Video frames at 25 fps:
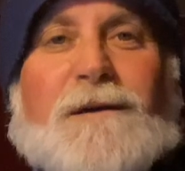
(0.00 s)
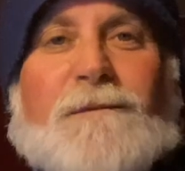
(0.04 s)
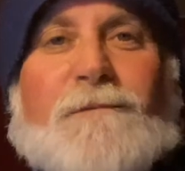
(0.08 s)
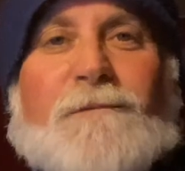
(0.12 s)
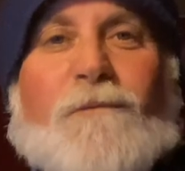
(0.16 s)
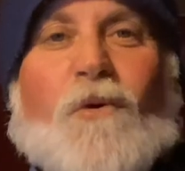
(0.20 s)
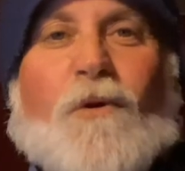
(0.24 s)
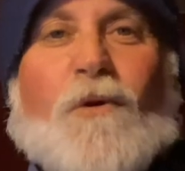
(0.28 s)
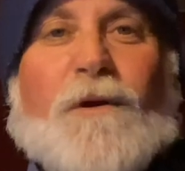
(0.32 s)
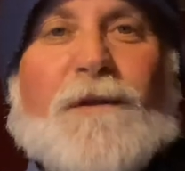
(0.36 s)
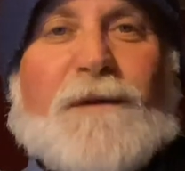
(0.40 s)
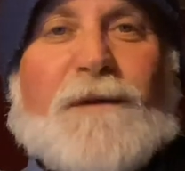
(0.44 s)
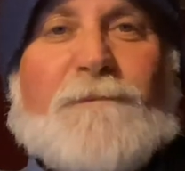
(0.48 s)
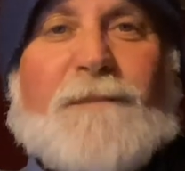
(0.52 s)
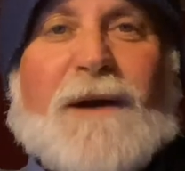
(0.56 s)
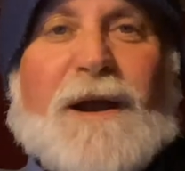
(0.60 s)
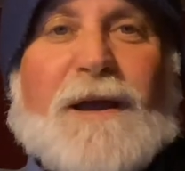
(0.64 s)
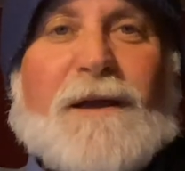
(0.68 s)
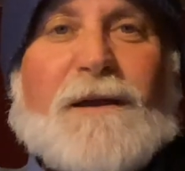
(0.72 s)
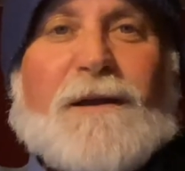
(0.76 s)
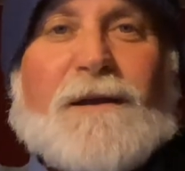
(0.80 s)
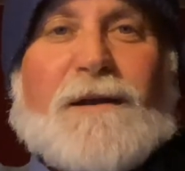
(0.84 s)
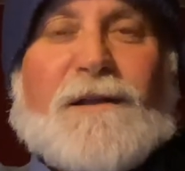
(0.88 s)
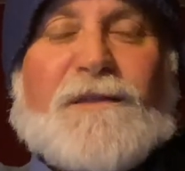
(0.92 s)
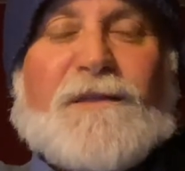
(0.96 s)
more than
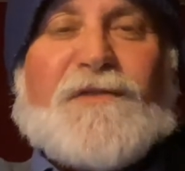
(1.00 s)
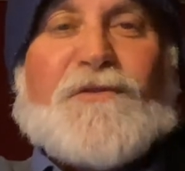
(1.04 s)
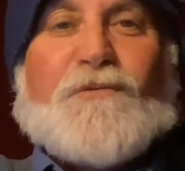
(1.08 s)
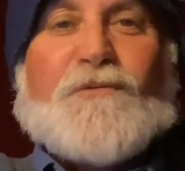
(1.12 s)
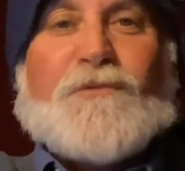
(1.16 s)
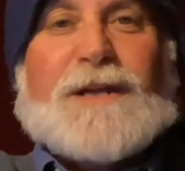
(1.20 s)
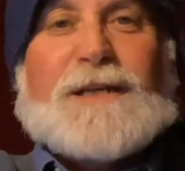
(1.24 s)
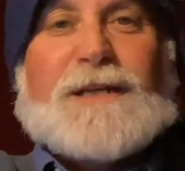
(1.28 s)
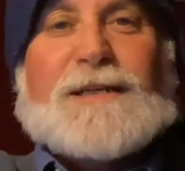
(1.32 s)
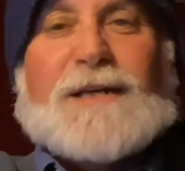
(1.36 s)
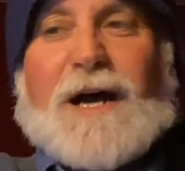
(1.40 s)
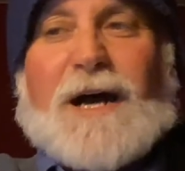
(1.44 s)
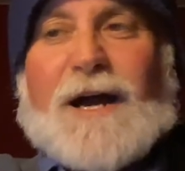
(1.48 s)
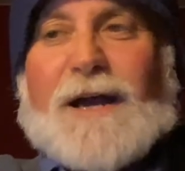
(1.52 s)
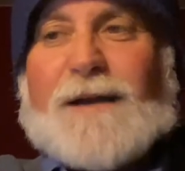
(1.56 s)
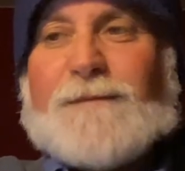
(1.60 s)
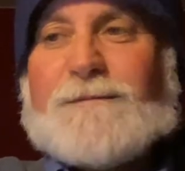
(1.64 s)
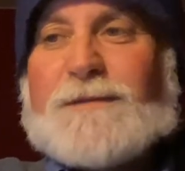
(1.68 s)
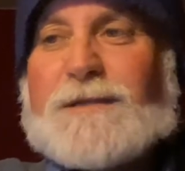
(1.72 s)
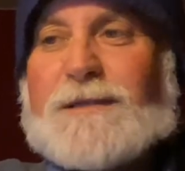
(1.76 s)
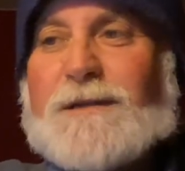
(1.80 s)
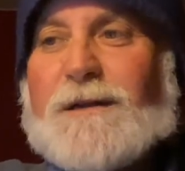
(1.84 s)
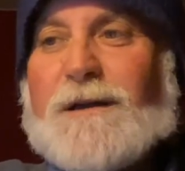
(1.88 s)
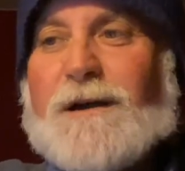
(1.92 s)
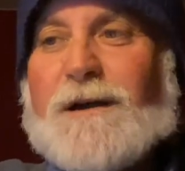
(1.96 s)
my three
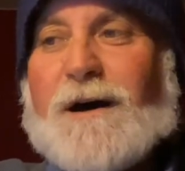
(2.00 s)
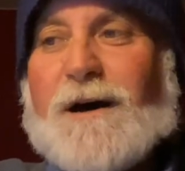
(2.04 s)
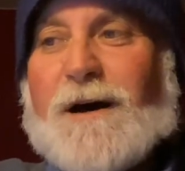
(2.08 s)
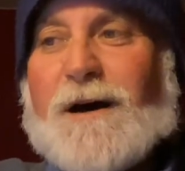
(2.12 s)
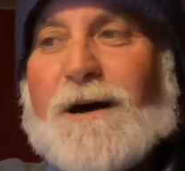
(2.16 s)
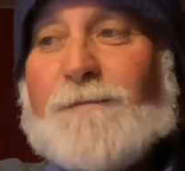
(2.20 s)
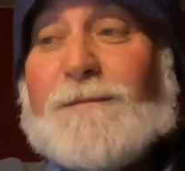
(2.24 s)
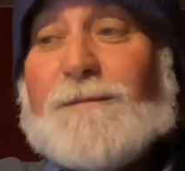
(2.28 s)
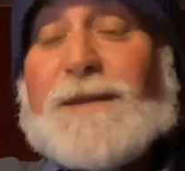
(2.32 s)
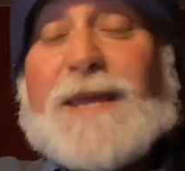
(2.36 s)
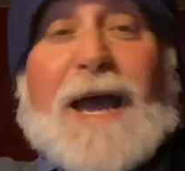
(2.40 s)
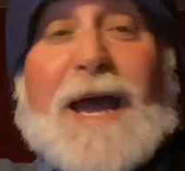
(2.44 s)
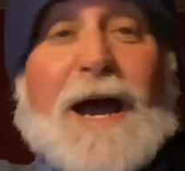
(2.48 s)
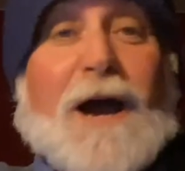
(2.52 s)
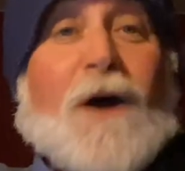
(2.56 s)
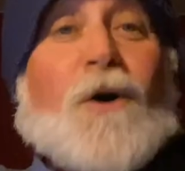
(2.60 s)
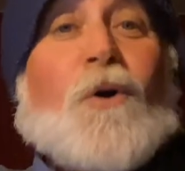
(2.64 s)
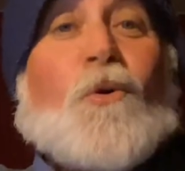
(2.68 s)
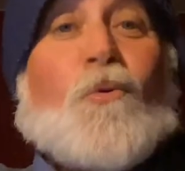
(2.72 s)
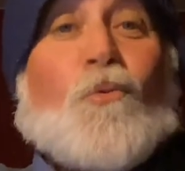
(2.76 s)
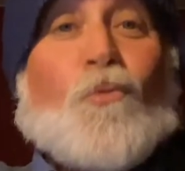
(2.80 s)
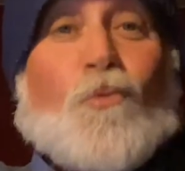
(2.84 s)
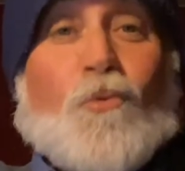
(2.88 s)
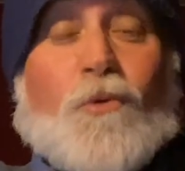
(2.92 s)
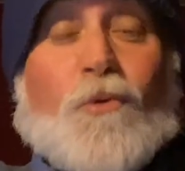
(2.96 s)
times. Um, yeah,
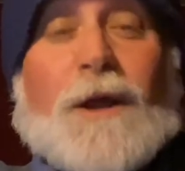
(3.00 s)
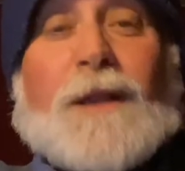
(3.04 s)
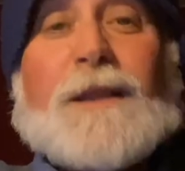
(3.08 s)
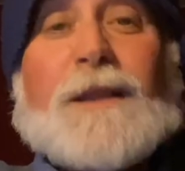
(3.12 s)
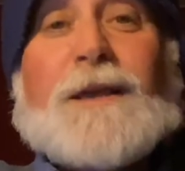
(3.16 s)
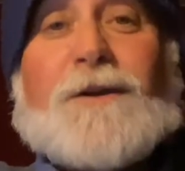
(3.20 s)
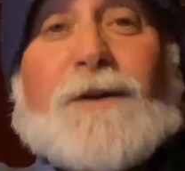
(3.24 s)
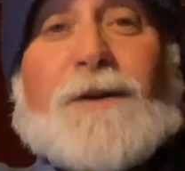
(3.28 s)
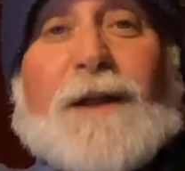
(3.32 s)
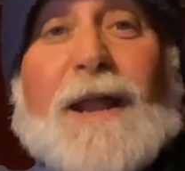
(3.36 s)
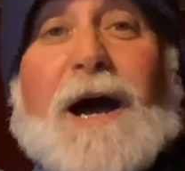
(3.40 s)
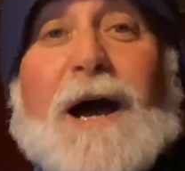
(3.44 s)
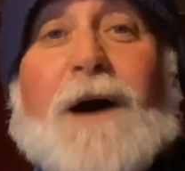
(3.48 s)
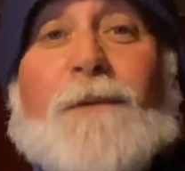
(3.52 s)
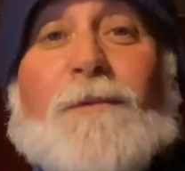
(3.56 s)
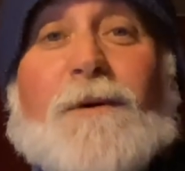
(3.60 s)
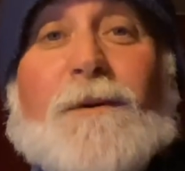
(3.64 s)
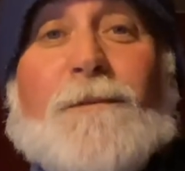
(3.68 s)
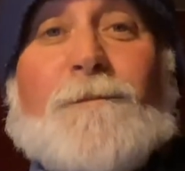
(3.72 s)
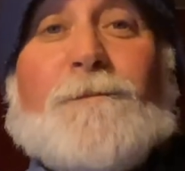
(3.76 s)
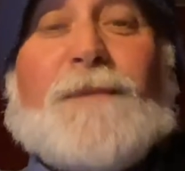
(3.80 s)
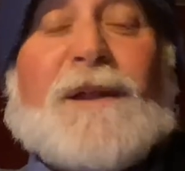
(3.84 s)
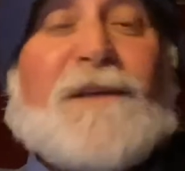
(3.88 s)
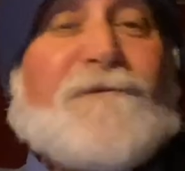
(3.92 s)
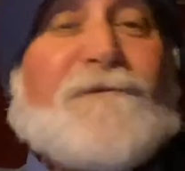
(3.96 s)
really good
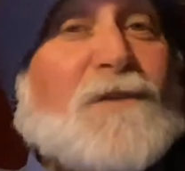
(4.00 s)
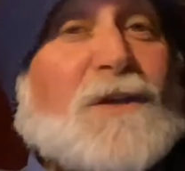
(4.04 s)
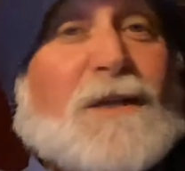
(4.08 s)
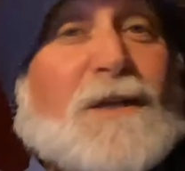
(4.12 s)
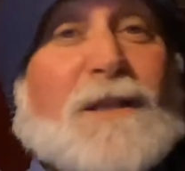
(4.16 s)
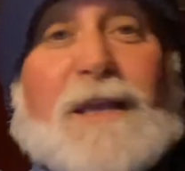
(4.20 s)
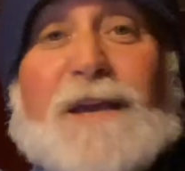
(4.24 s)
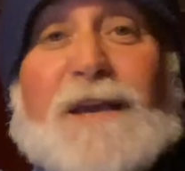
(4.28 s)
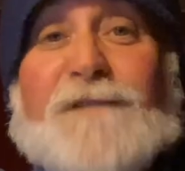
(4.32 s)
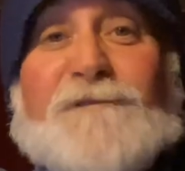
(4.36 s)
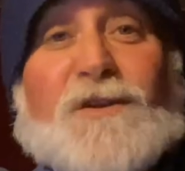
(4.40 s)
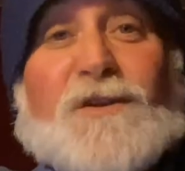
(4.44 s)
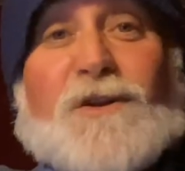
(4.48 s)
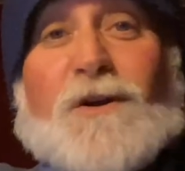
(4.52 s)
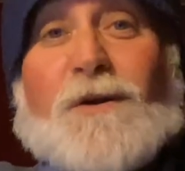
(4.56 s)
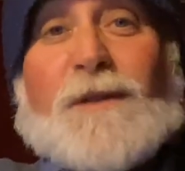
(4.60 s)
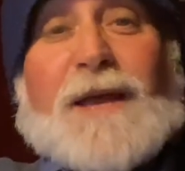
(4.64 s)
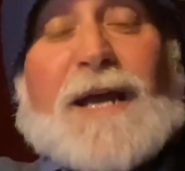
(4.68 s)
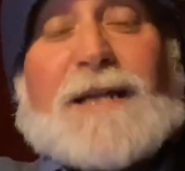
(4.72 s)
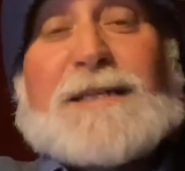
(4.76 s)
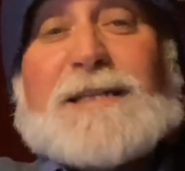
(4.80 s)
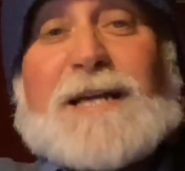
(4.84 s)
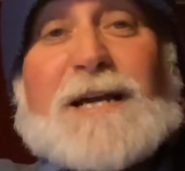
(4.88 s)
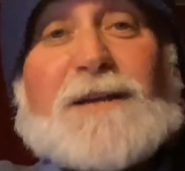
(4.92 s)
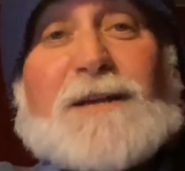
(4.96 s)
album. But if you if you don't
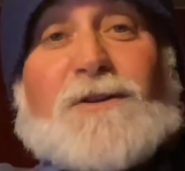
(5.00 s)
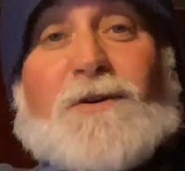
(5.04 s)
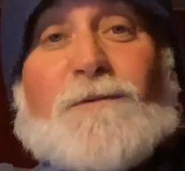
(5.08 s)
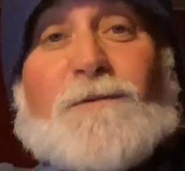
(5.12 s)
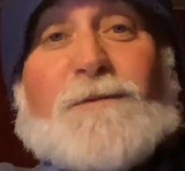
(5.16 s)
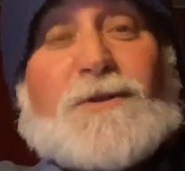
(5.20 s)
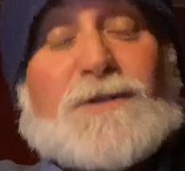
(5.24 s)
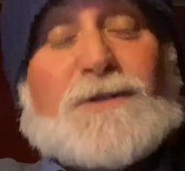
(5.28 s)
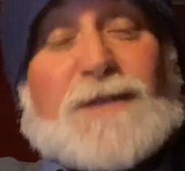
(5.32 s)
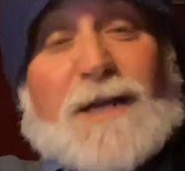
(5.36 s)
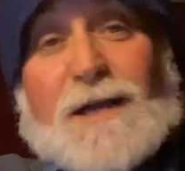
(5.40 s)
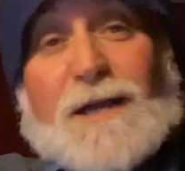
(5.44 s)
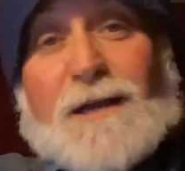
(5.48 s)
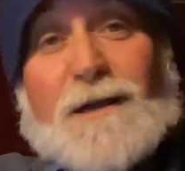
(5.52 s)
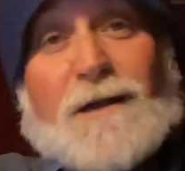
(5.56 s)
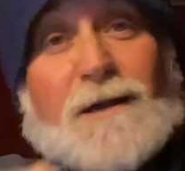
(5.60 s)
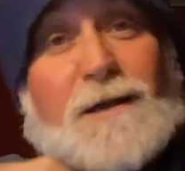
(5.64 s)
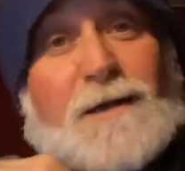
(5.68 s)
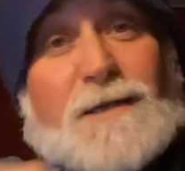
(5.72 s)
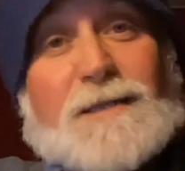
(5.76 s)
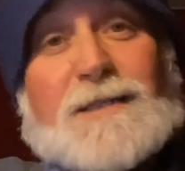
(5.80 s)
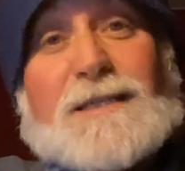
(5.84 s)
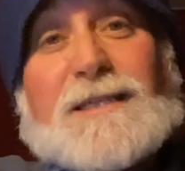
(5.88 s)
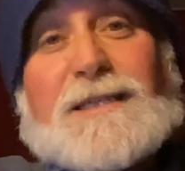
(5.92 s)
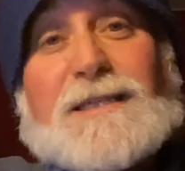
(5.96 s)
like techno music,
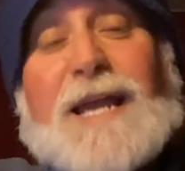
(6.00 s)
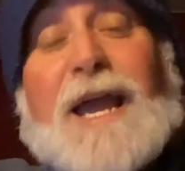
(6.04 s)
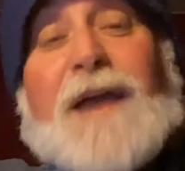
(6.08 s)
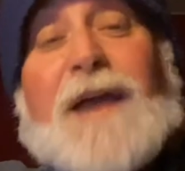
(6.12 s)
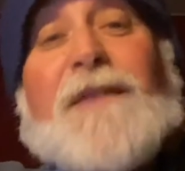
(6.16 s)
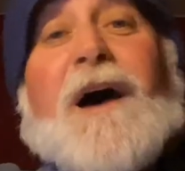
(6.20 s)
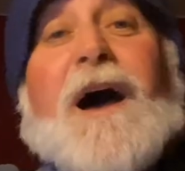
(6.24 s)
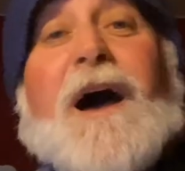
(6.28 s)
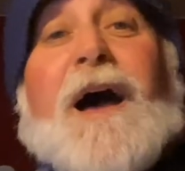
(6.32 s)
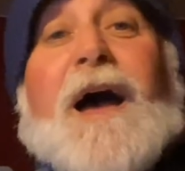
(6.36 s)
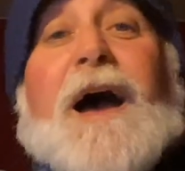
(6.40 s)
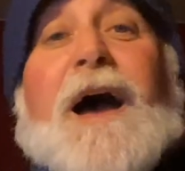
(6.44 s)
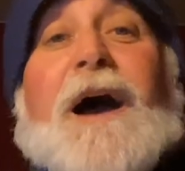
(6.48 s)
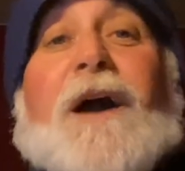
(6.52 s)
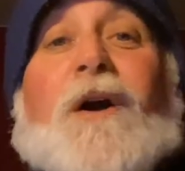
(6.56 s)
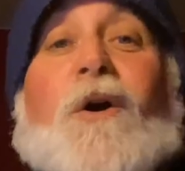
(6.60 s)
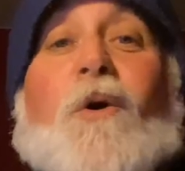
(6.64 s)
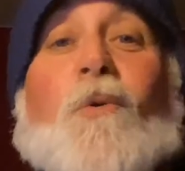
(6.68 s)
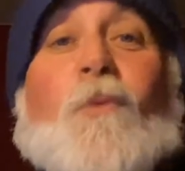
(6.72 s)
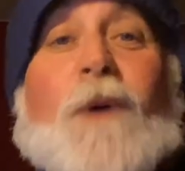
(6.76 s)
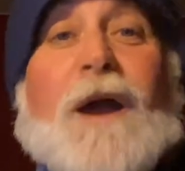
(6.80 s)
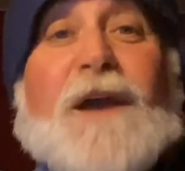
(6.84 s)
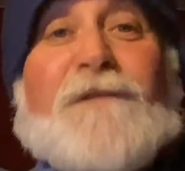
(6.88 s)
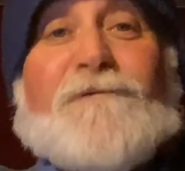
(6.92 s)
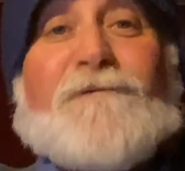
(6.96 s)
stay the heck
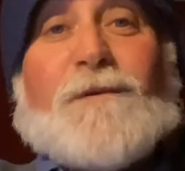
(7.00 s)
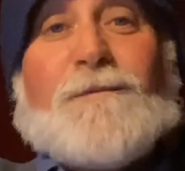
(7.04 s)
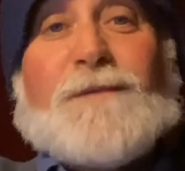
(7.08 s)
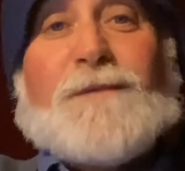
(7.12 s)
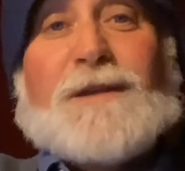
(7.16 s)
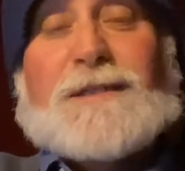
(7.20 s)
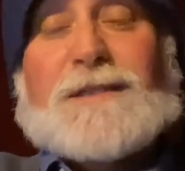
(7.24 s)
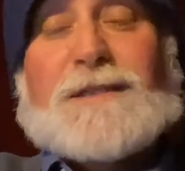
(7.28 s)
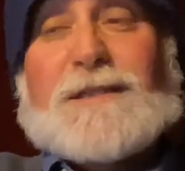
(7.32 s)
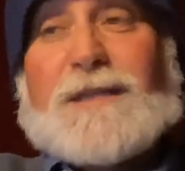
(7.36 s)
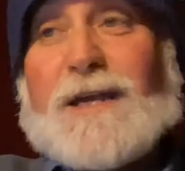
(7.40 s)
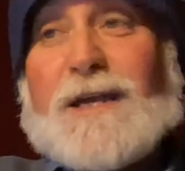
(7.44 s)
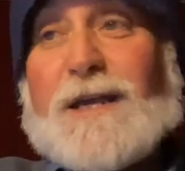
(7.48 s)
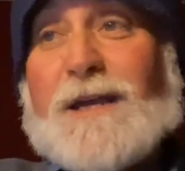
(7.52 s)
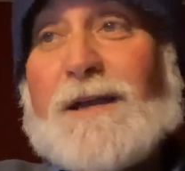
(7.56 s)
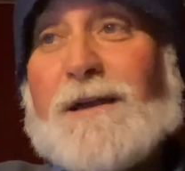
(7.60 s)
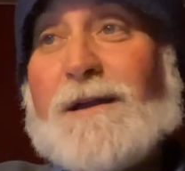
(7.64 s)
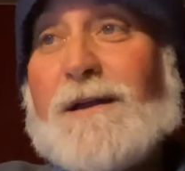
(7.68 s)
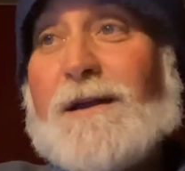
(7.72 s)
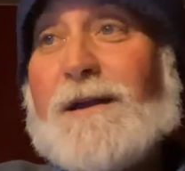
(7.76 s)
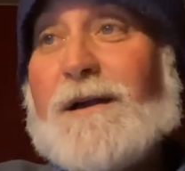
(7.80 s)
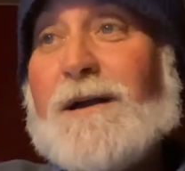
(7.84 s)
away from this thing.